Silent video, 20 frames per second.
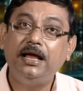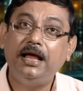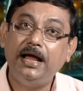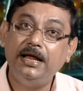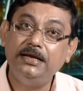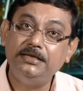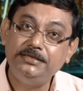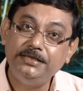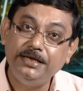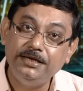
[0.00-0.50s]

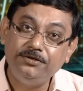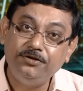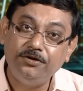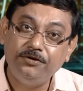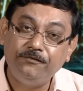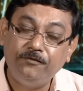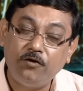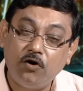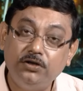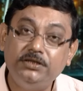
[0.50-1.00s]
and
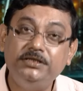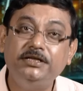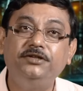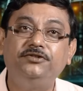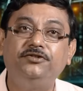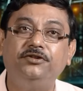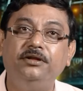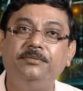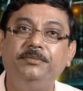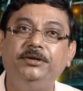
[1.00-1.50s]
for
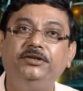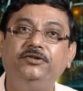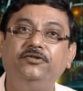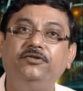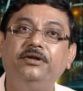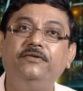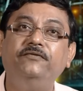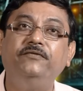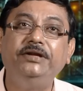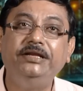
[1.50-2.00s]
central limit
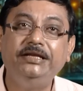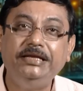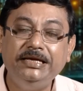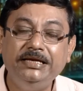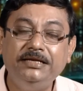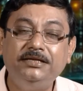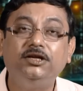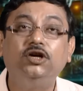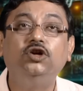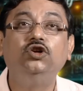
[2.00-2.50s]
theorem we
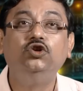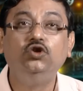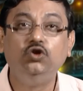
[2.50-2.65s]
need